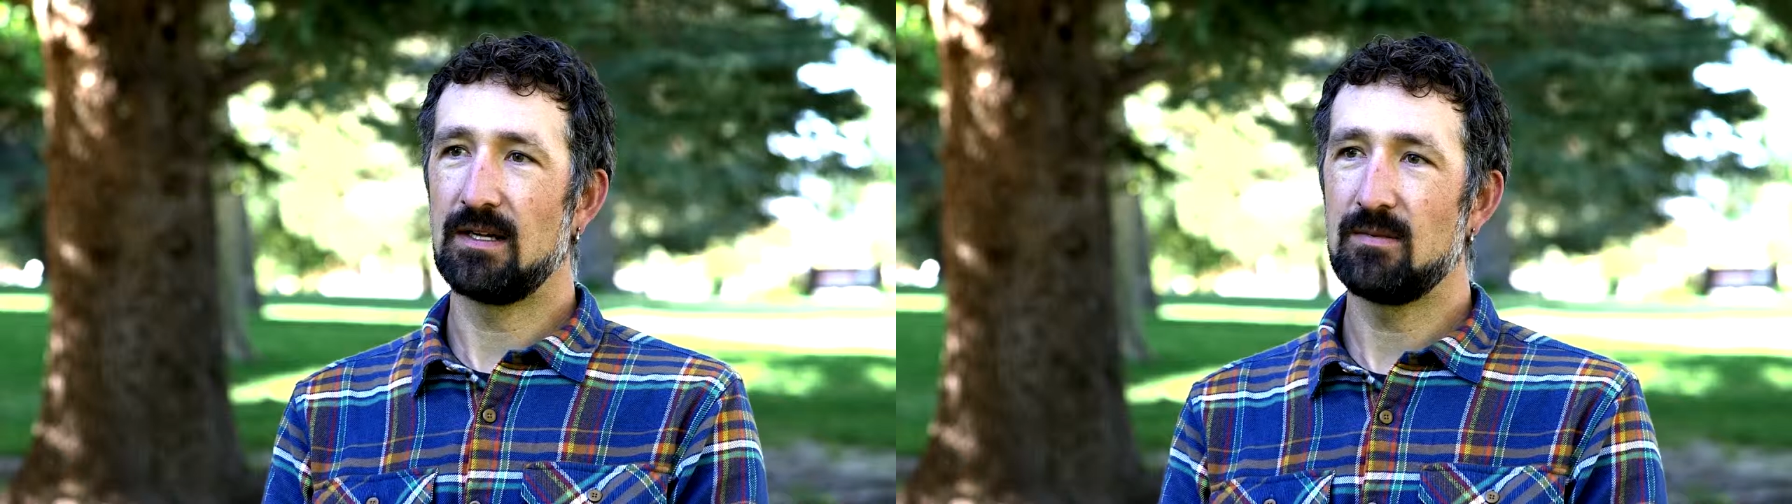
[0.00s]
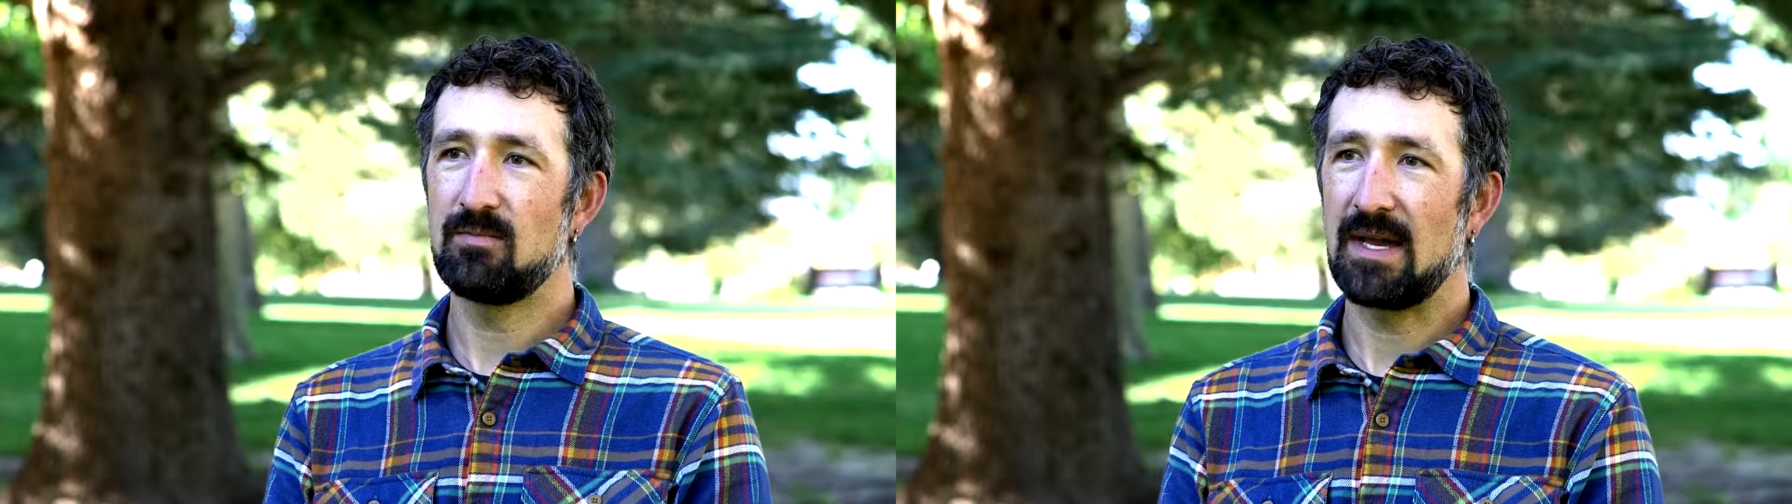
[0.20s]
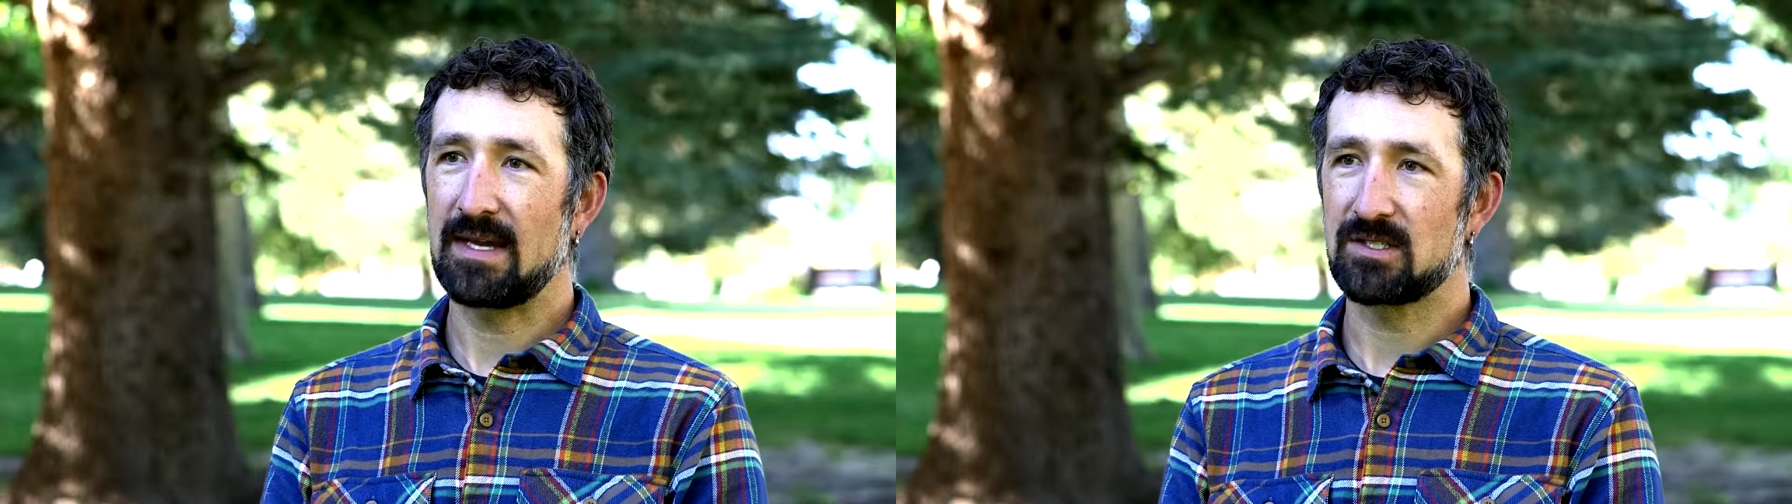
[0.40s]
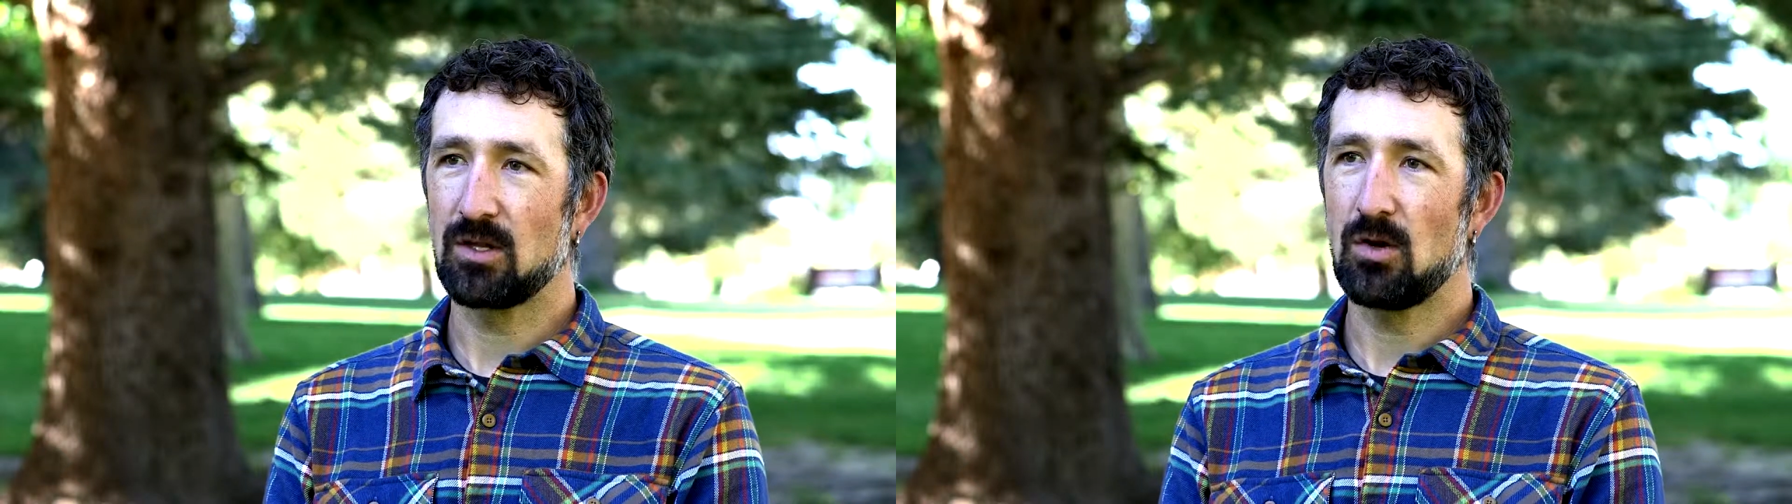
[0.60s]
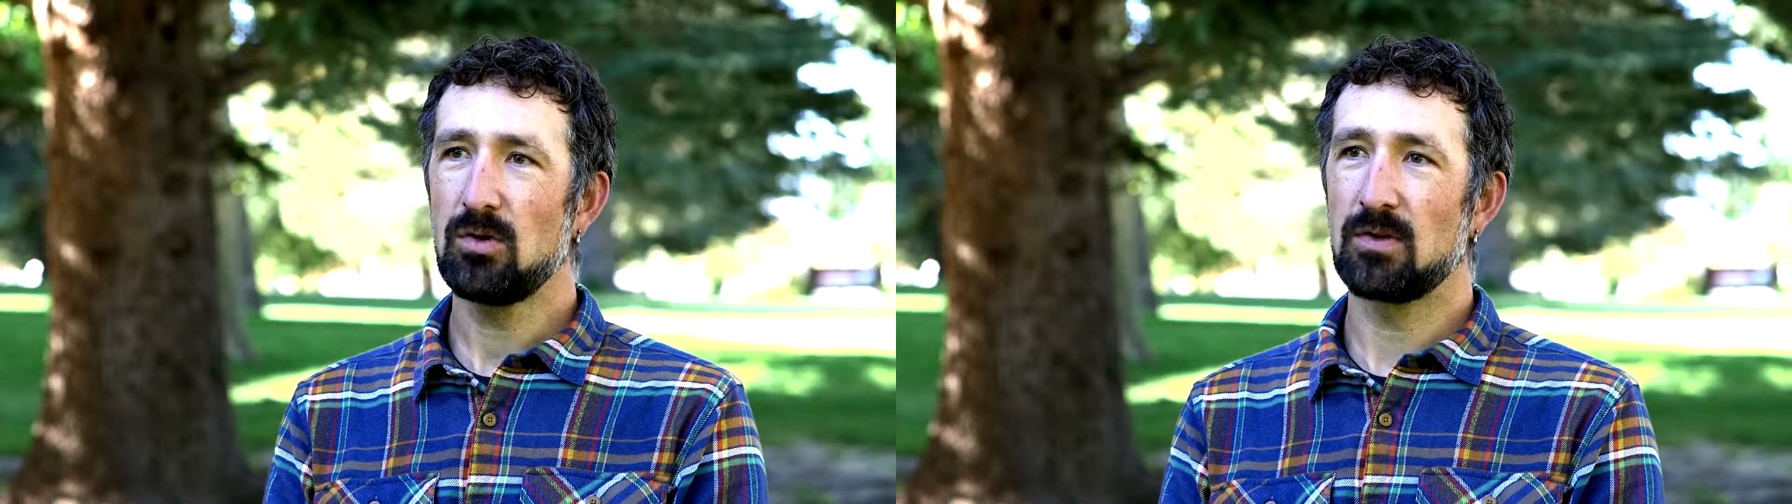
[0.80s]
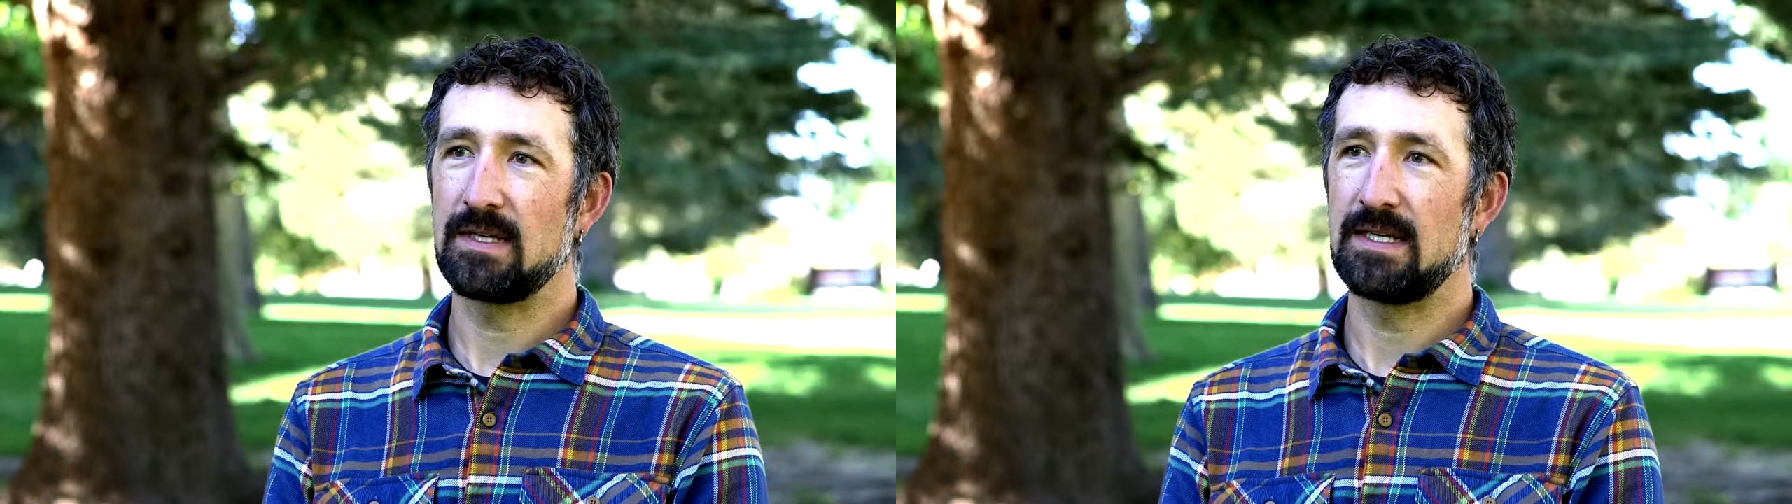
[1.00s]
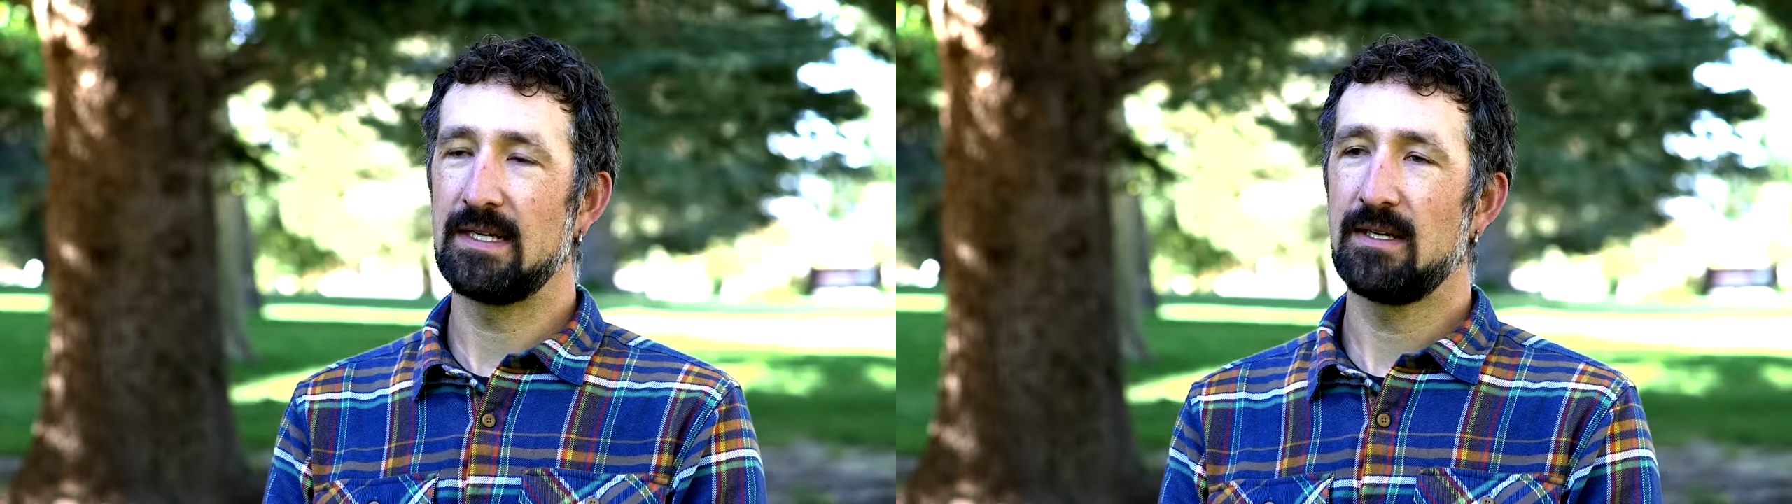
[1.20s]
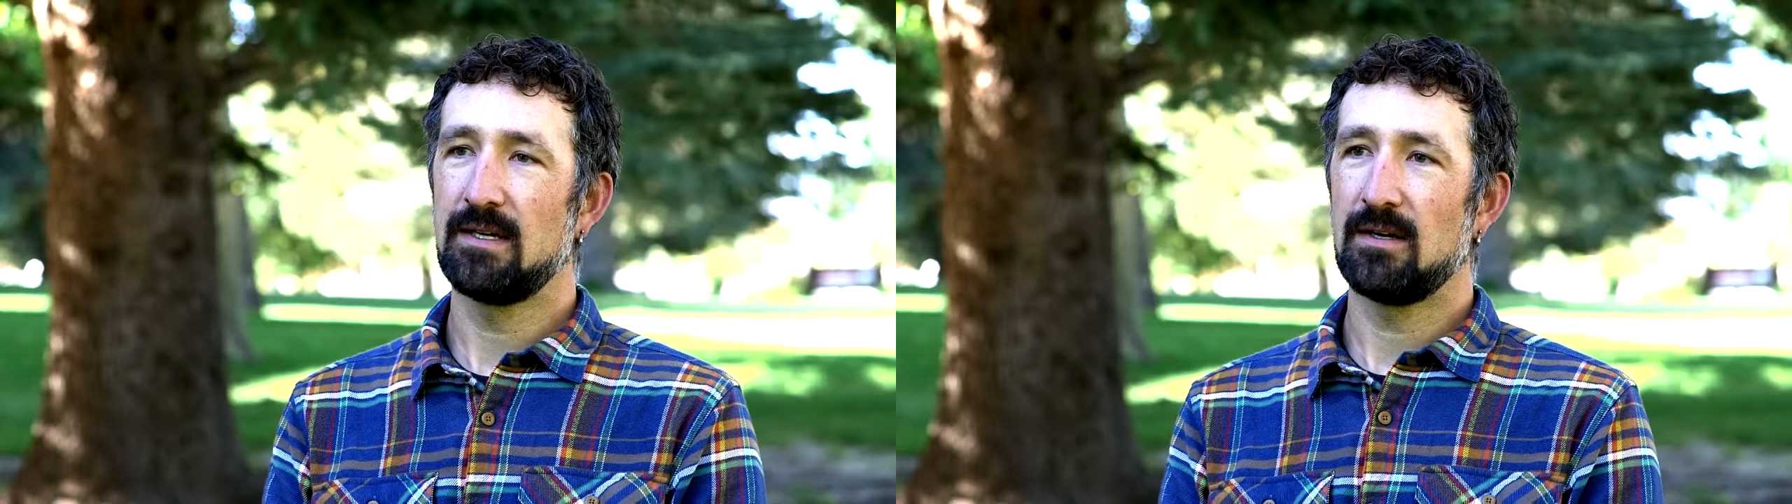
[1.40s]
impacts locally